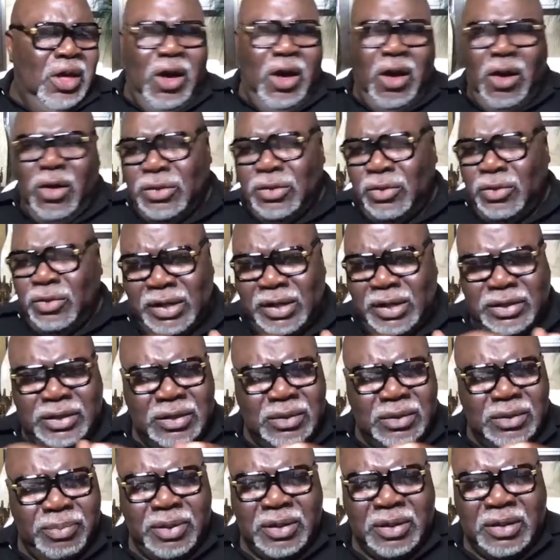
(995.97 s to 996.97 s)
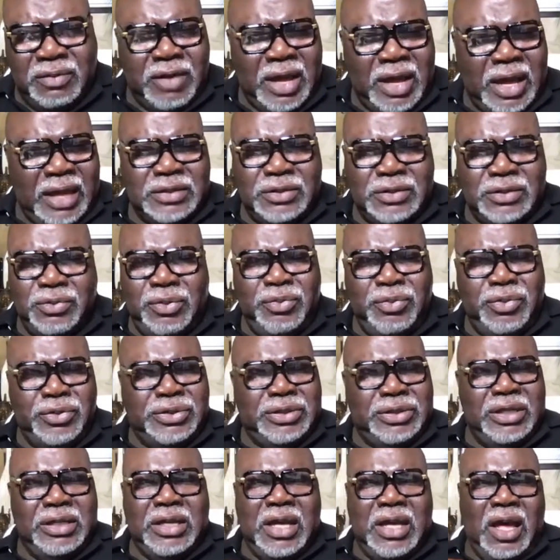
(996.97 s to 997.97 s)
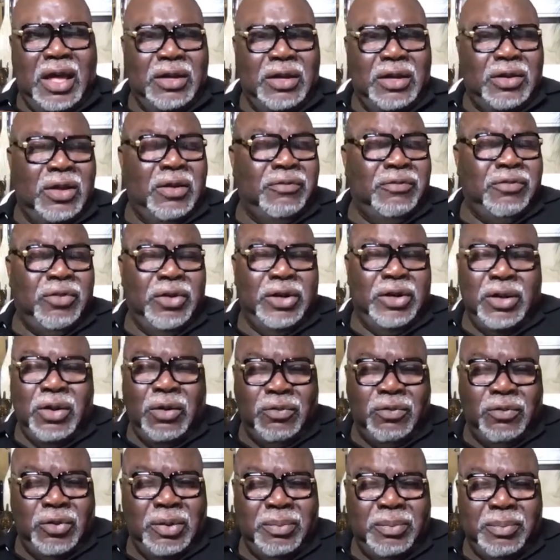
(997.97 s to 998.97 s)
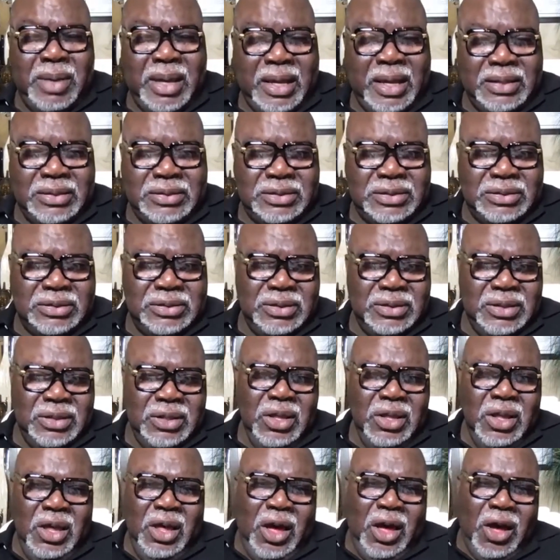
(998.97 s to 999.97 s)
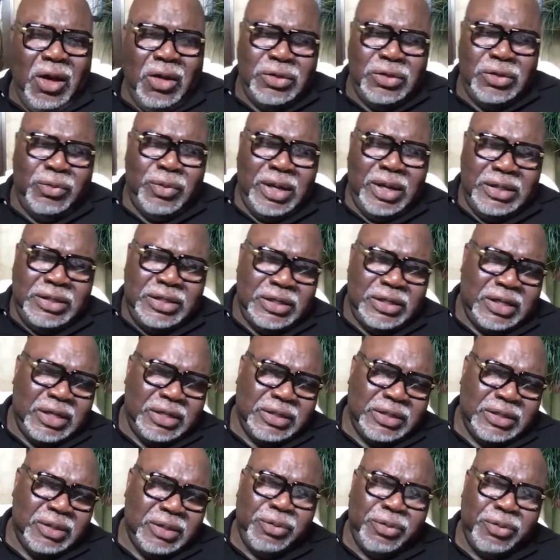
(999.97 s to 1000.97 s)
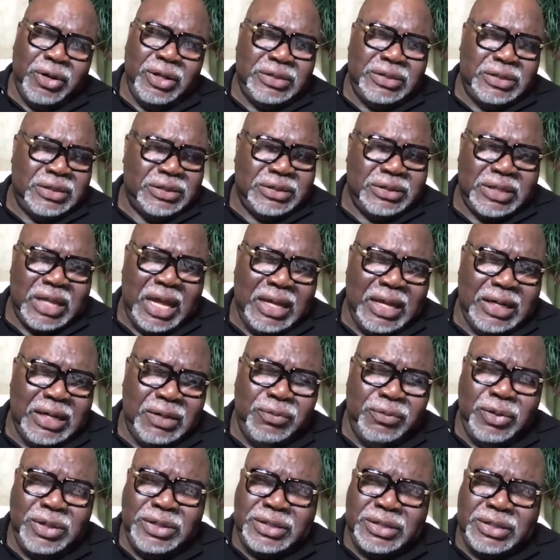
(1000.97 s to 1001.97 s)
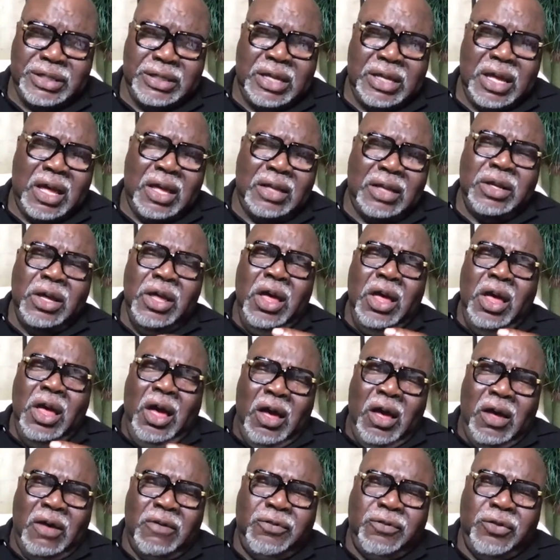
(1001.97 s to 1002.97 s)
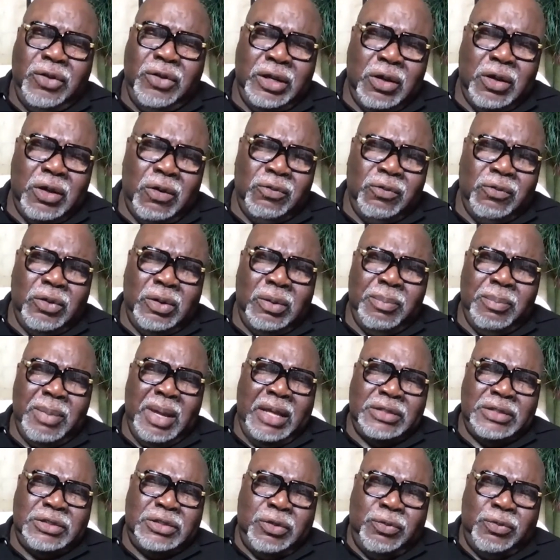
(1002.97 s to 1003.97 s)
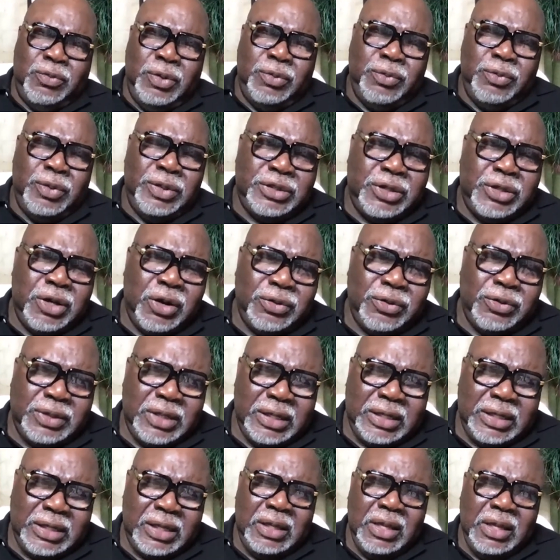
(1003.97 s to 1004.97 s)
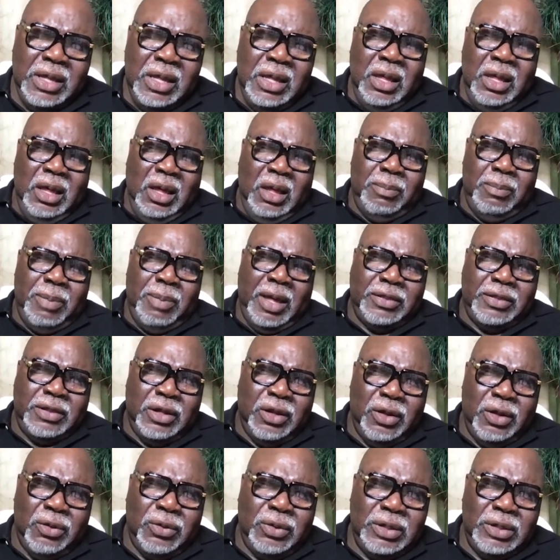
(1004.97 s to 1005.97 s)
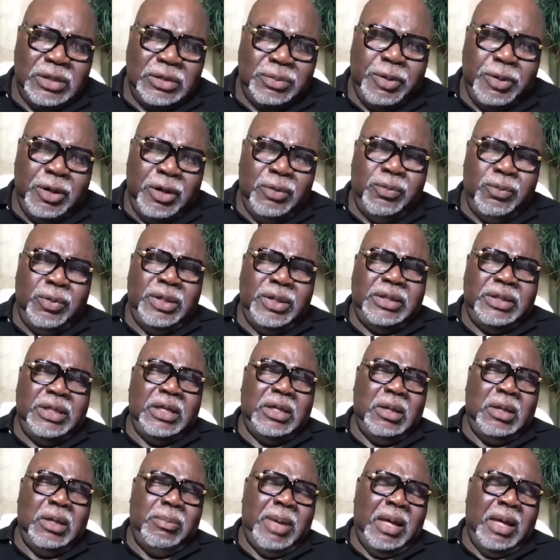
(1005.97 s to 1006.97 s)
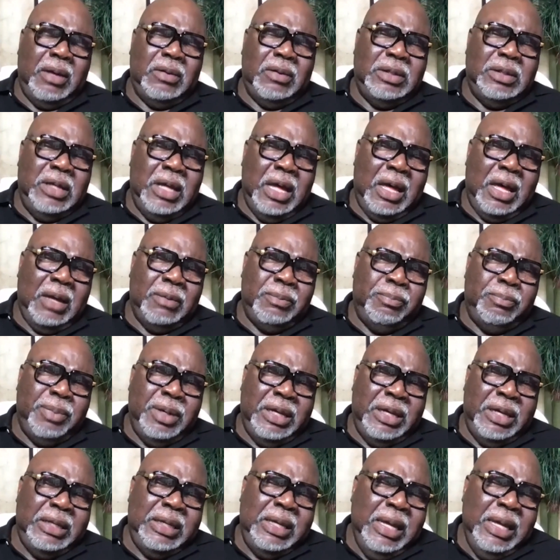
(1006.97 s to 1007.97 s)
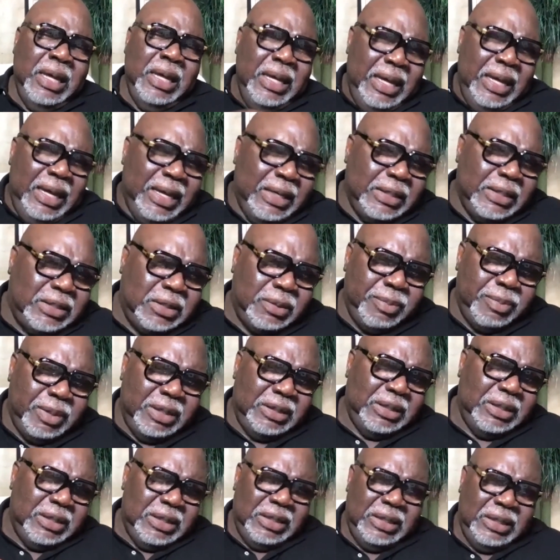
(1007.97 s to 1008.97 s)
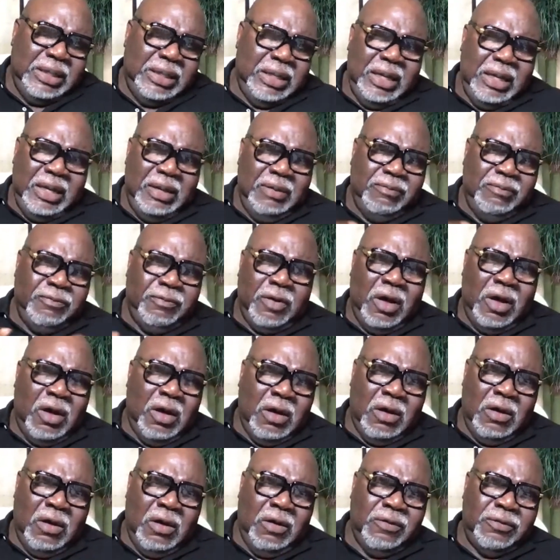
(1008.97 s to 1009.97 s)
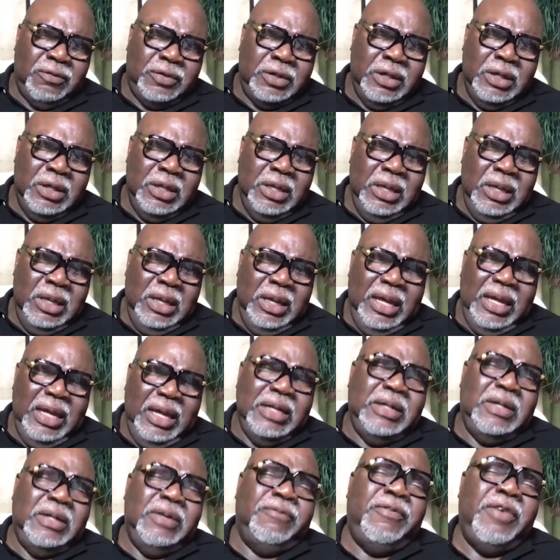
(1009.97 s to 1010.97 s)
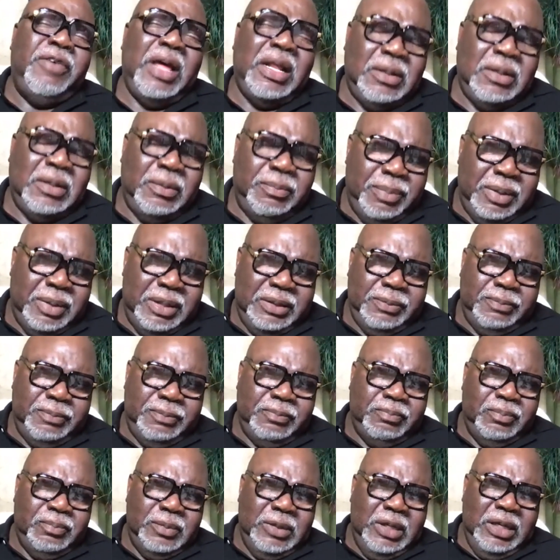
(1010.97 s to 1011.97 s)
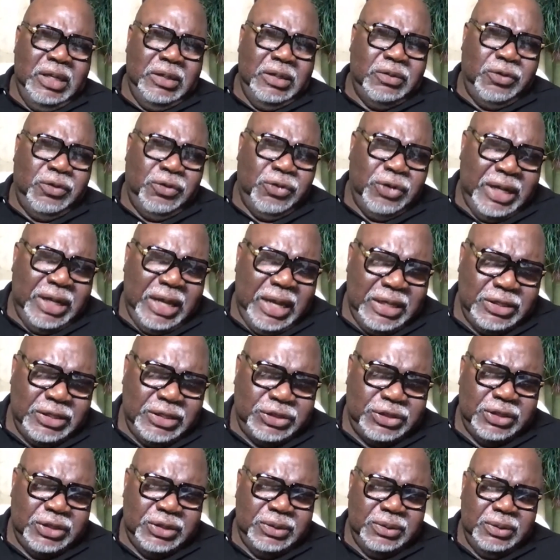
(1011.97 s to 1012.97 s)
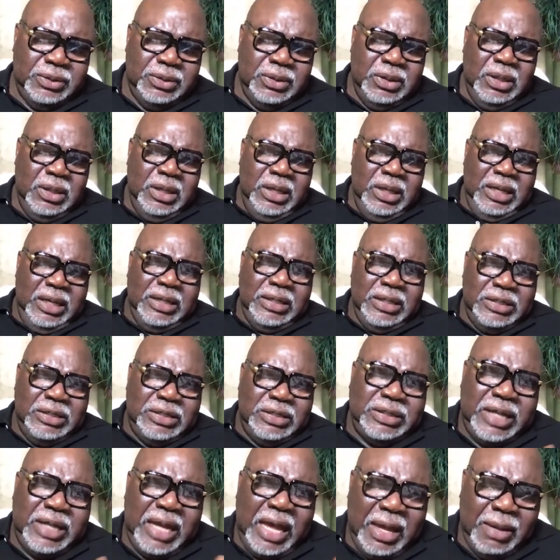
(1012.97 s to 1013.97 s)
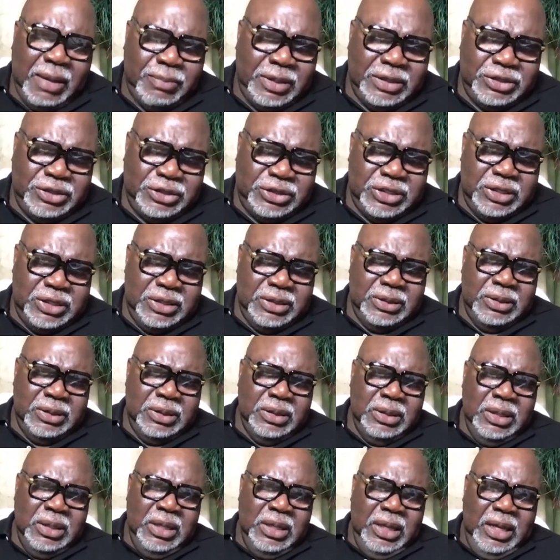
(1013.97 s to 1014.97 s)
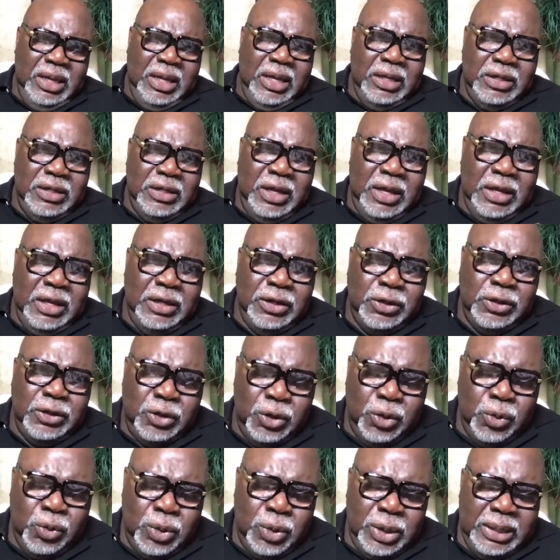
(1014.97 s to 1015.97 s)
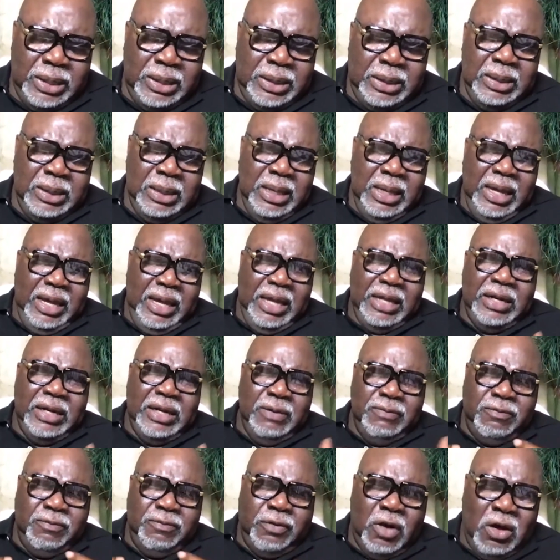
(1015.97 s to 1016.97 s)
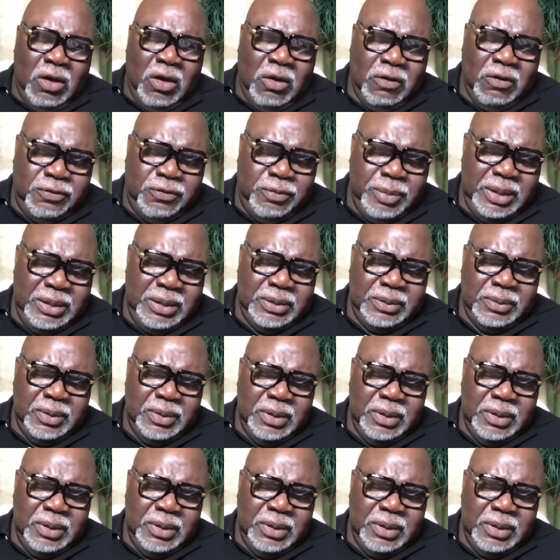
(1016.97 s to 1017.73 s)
All the way to the book of Acts, we will see God hovering over a mess. All the way to contemporary society, we see God hovering over a mess. So when we start thinking about the Holy Spirit, we think about God being intimately involved in development, in creation, in establishing, in doing, in involvement.